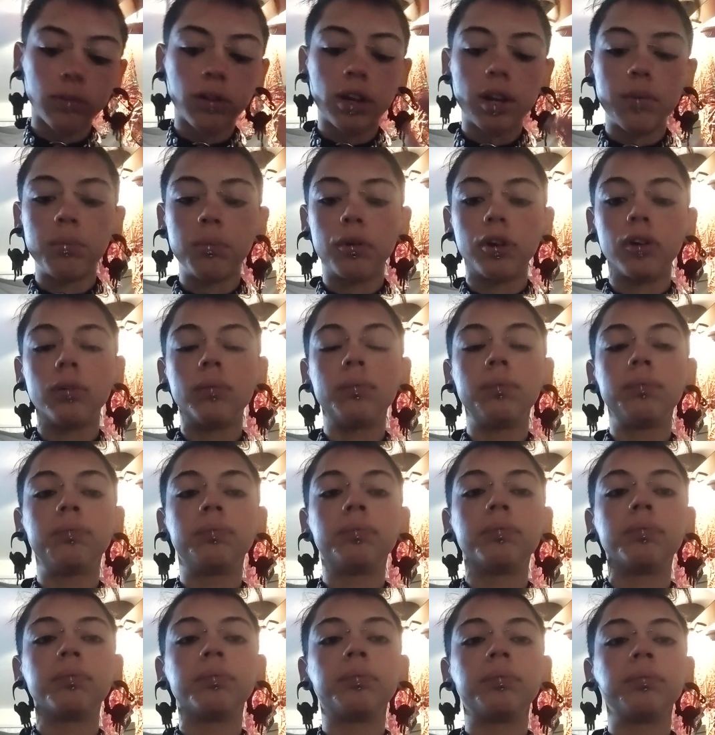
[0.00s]
a rainbow
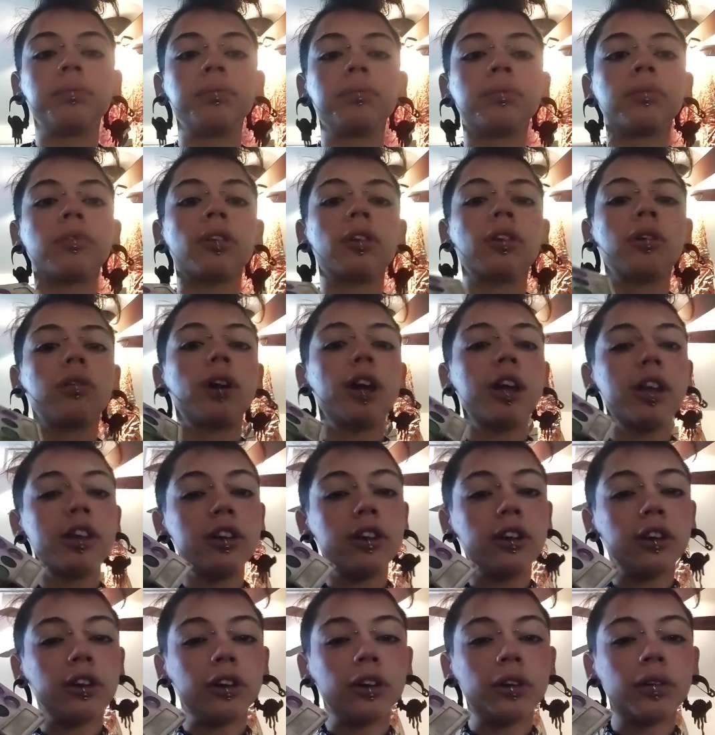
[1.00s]
right
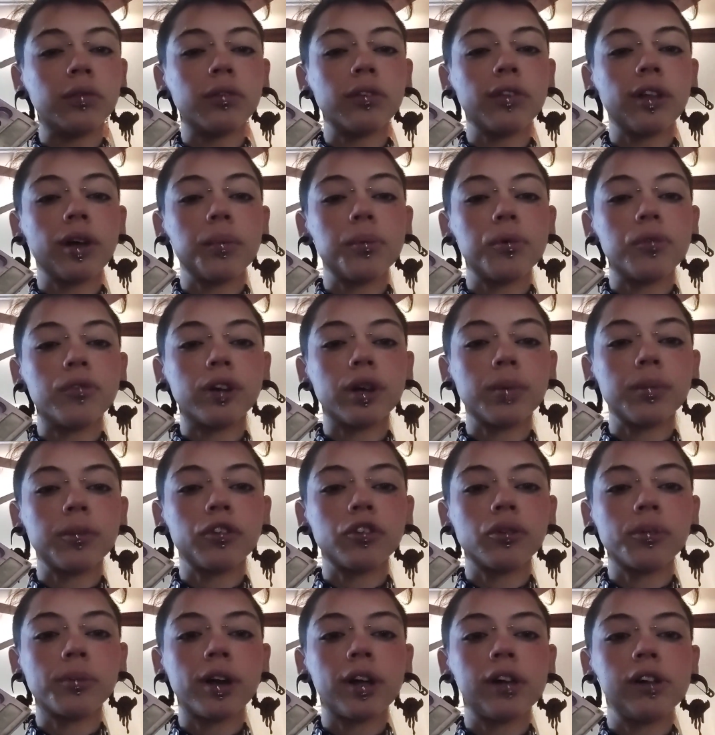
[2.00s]
here without moving a
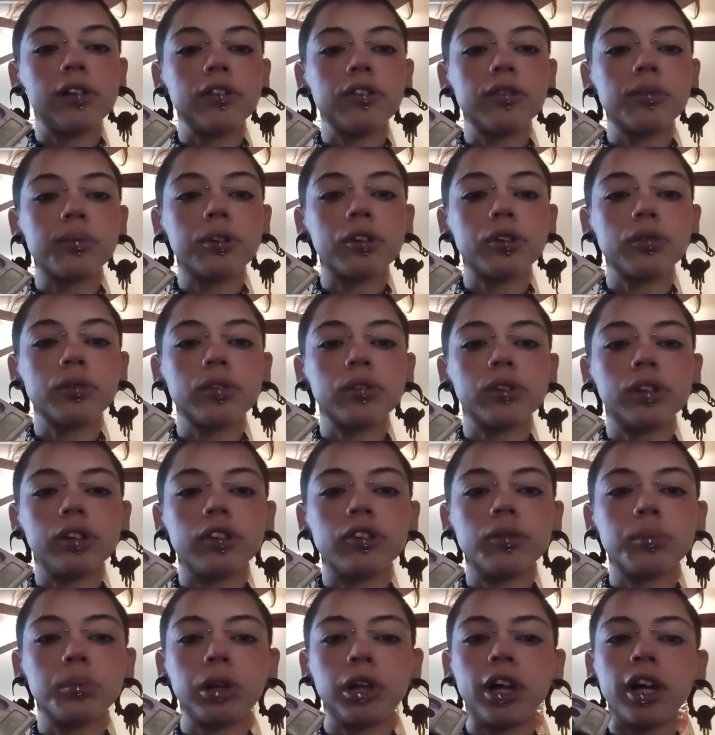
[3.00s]
bunch of palettes. Plus, we
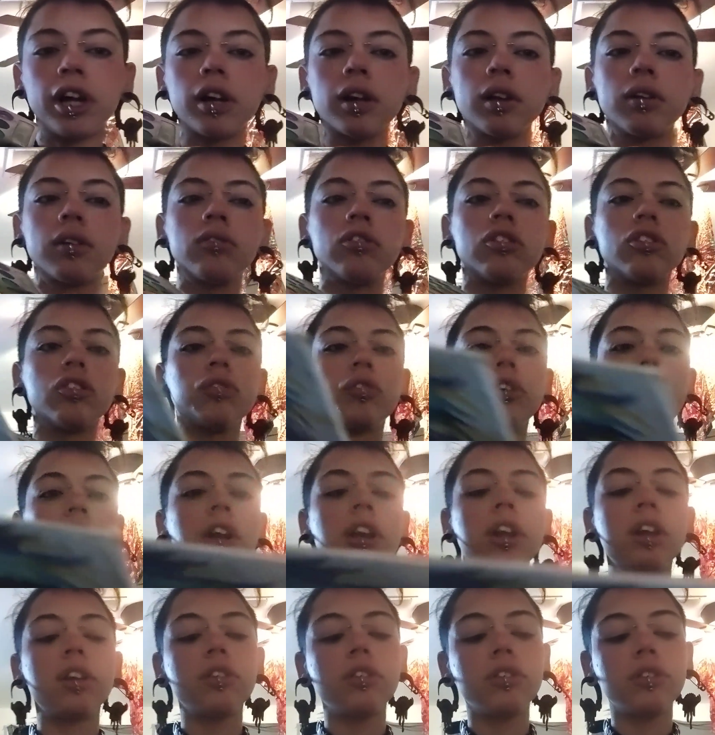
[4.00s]
have black, which is
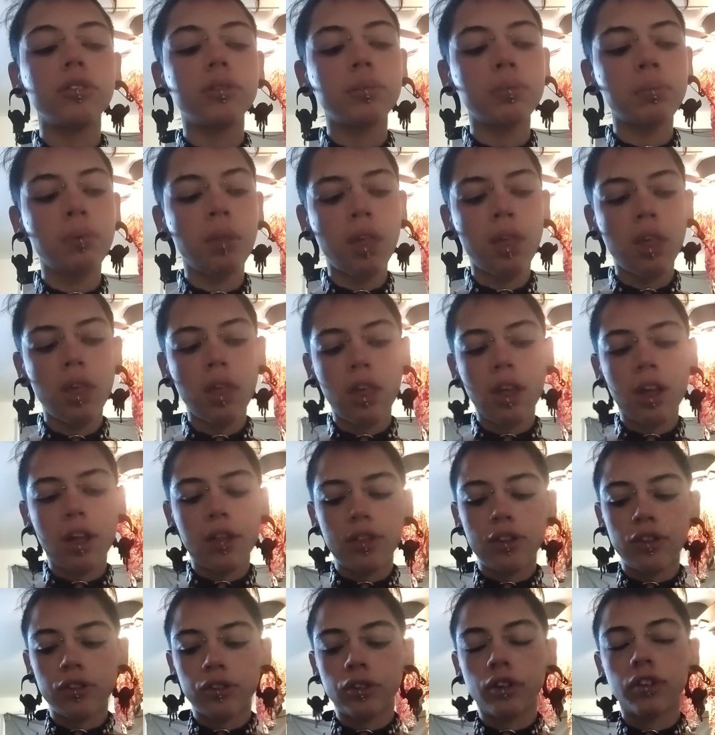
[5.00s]
very nice.
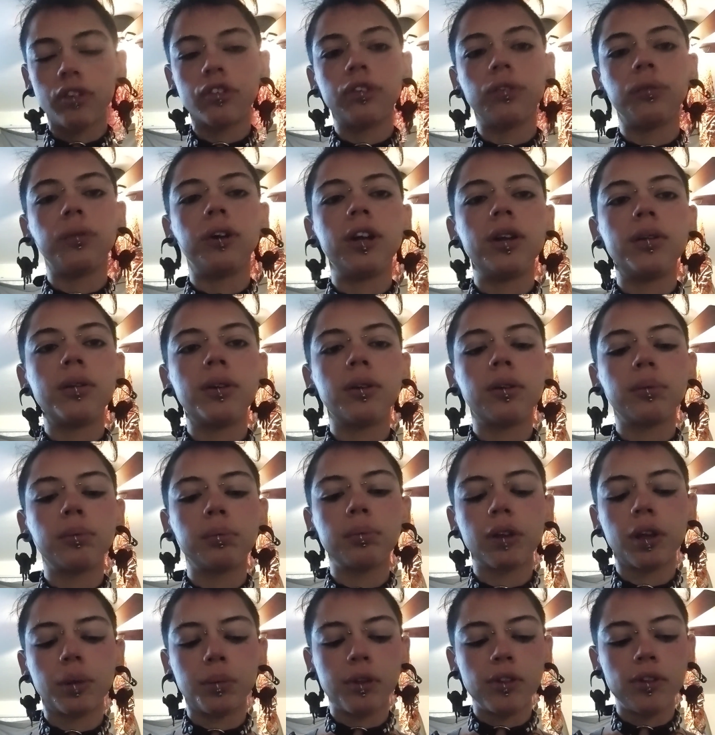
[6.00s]
And these are also white
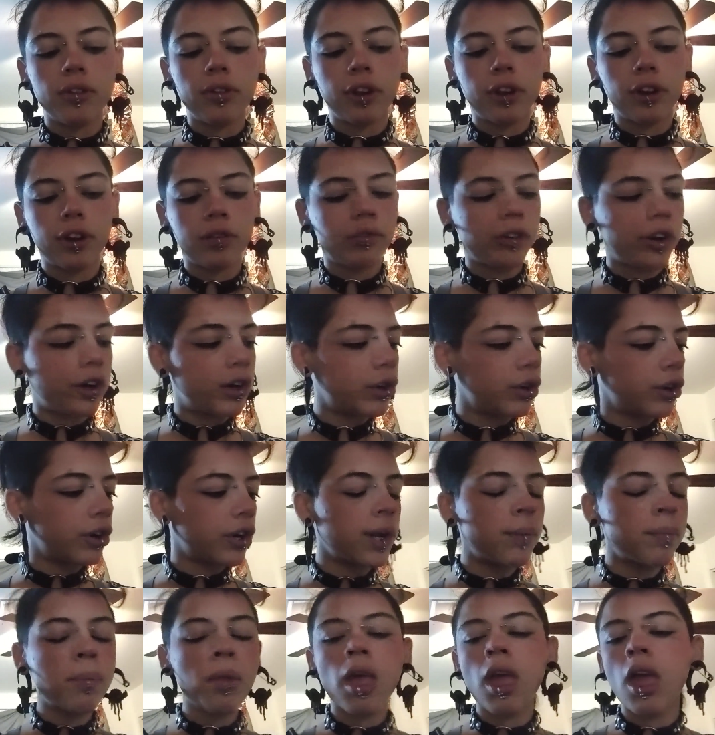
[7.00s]
pigments. They're very
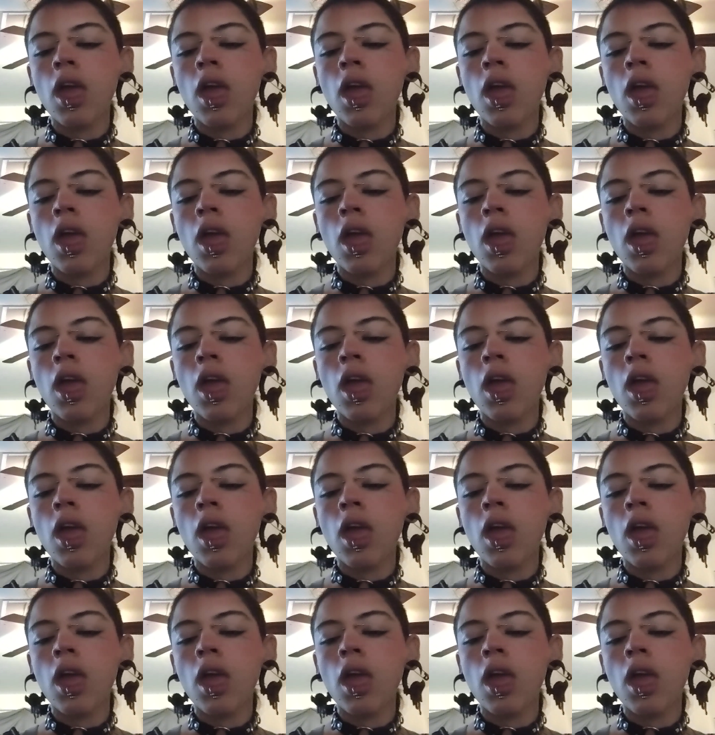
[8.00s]
dirty.